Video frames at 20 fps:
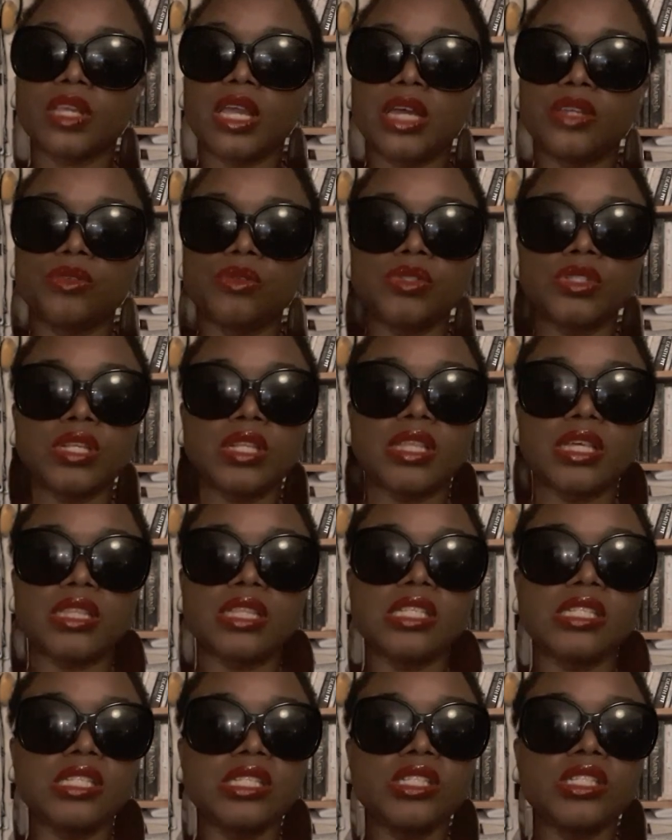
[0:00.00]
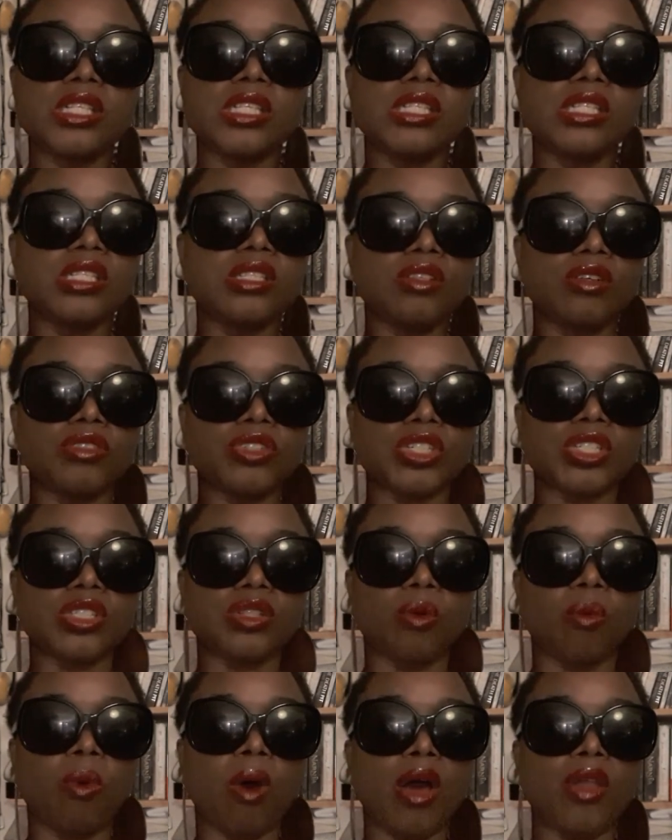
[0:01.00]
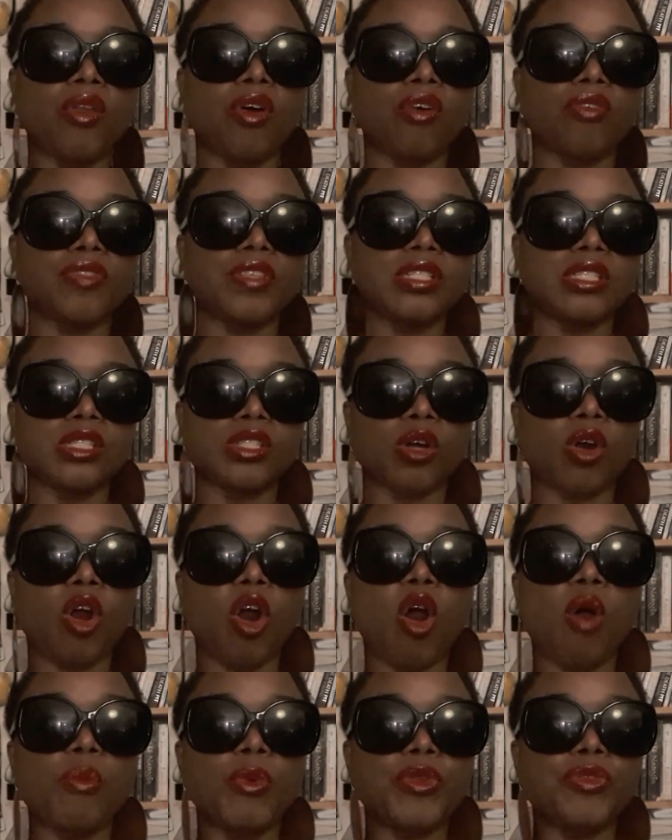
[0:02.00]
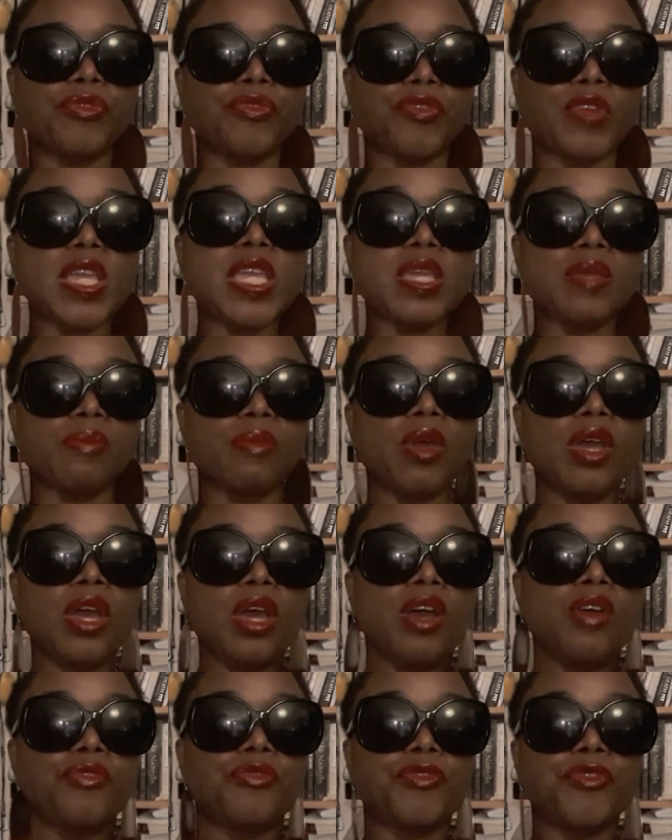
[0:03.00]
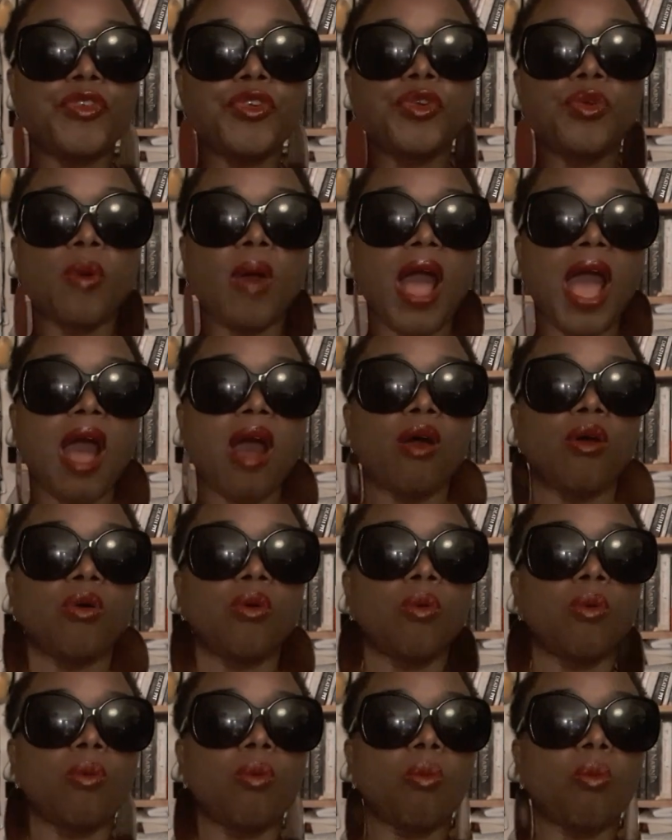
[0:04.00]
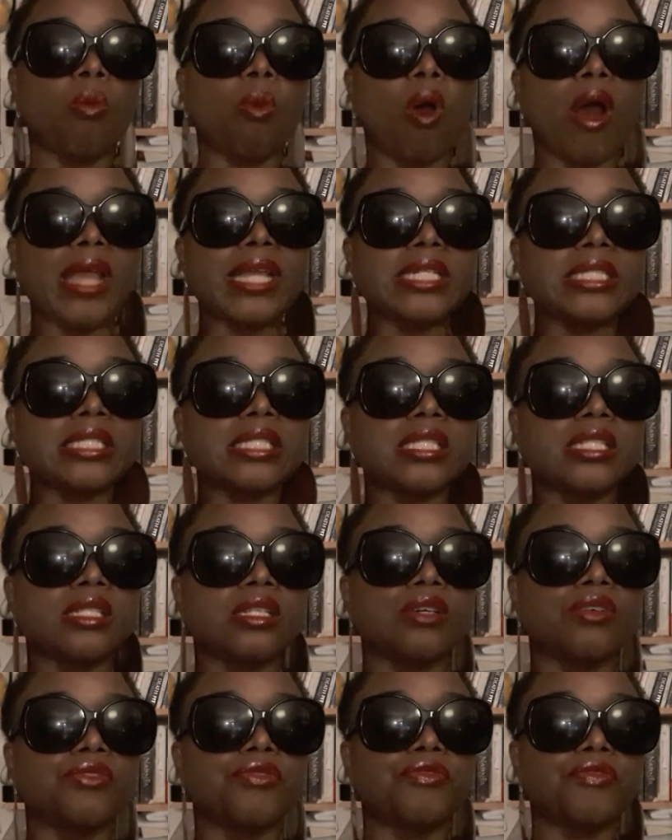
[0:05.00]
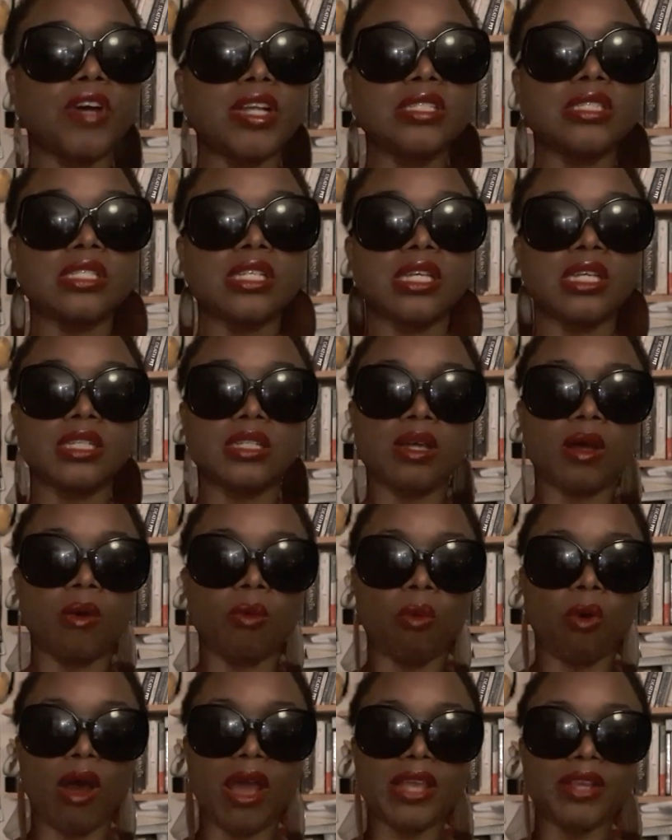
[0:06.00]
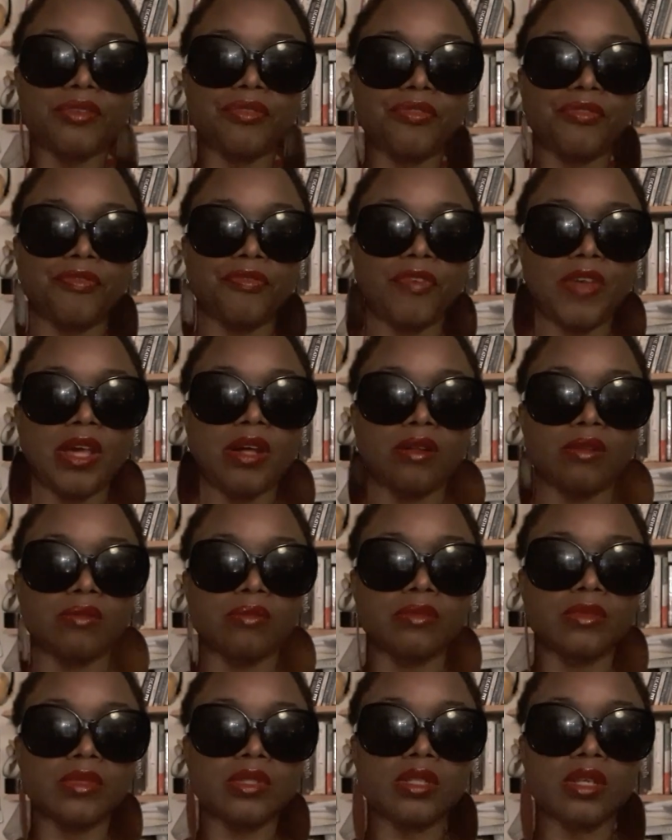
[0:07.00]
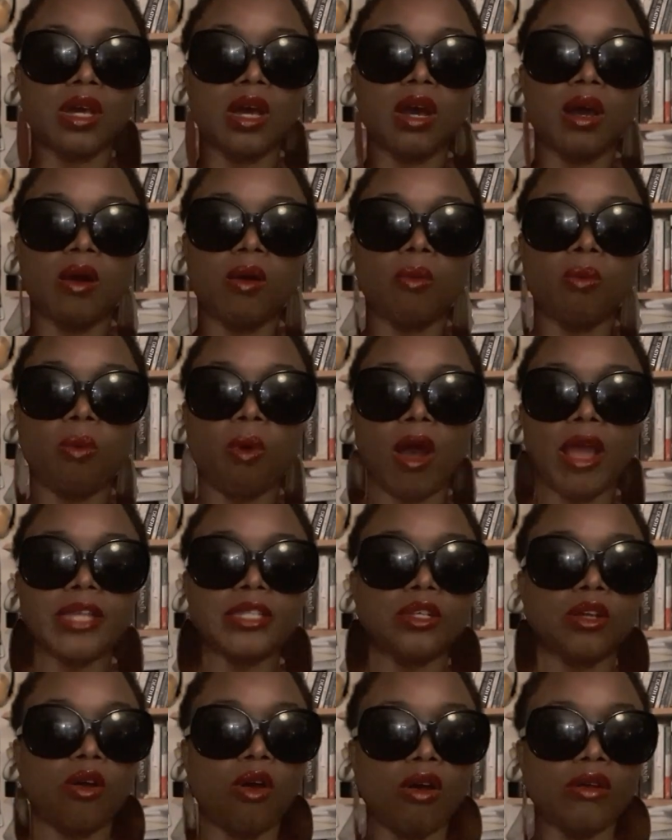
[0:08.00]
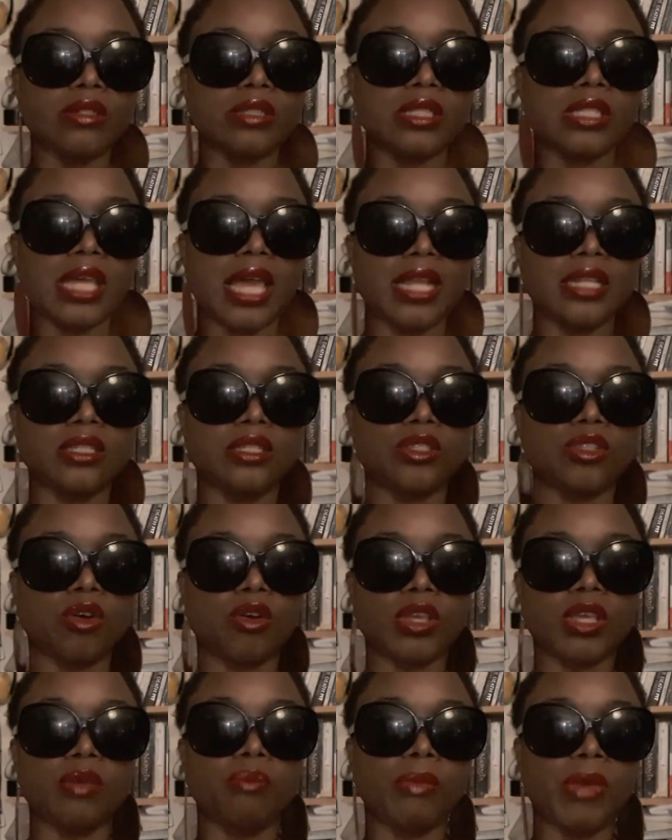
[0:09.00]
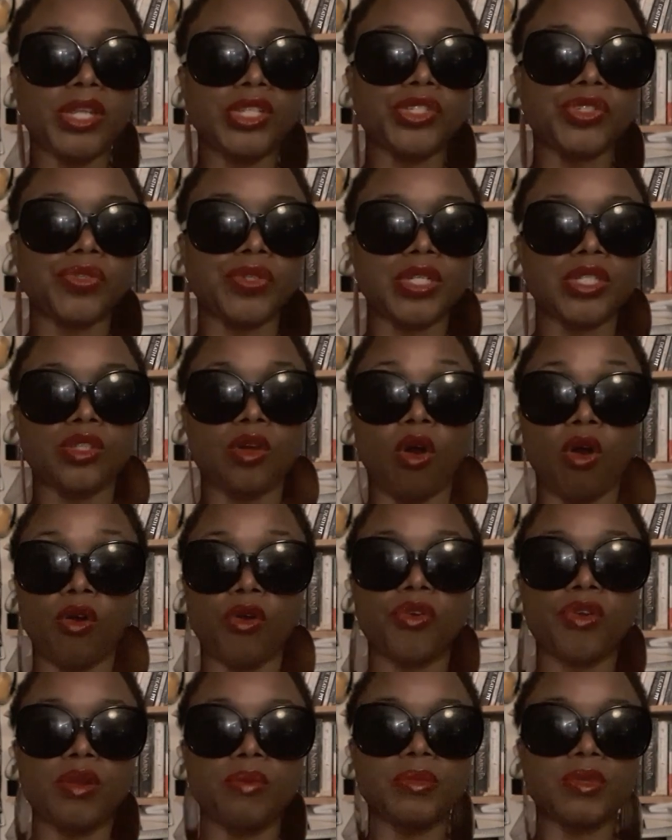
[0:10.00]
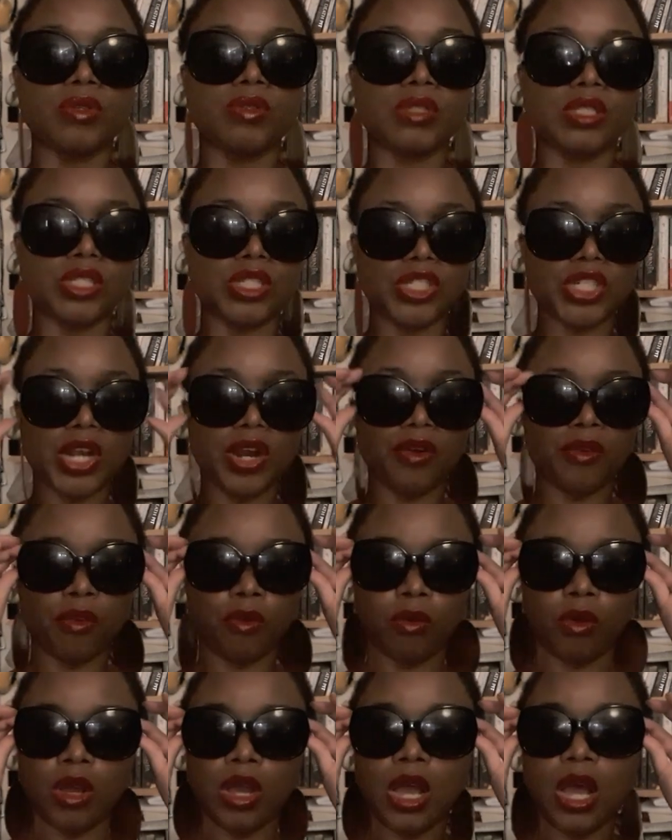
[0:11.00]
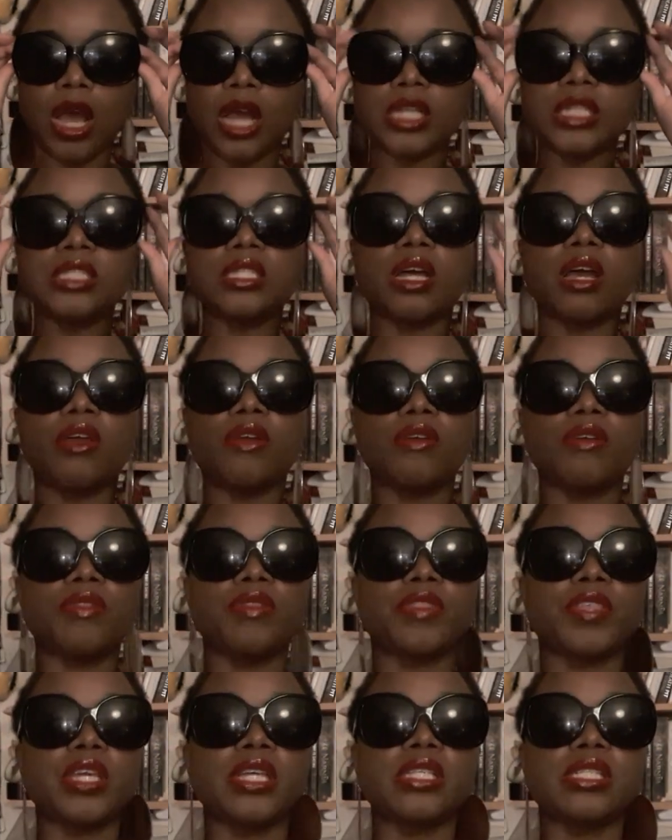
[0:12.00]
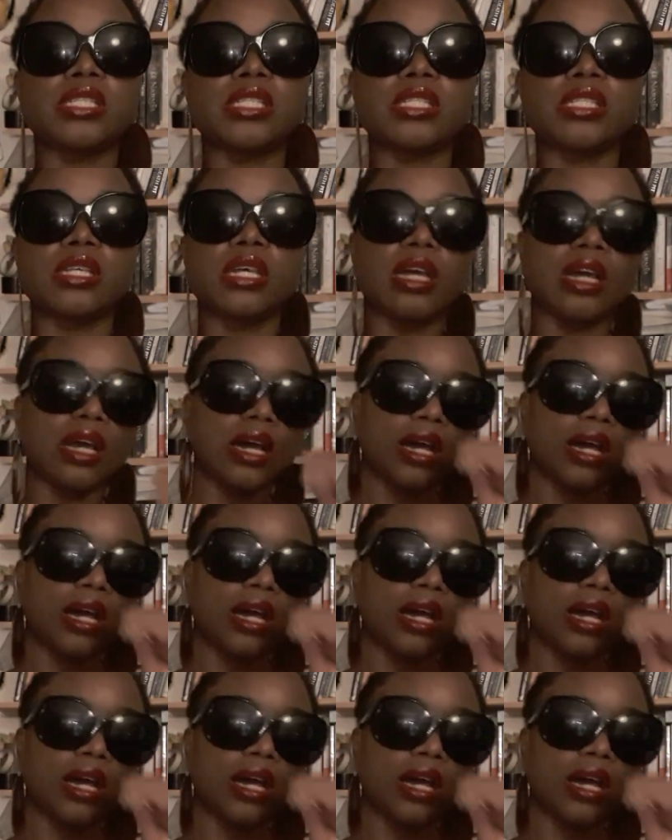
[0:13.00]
and also that this is not just a one-off. This is a common theme throughout white-funded, white-filmed, white content documentaries on criminals in general. You know, this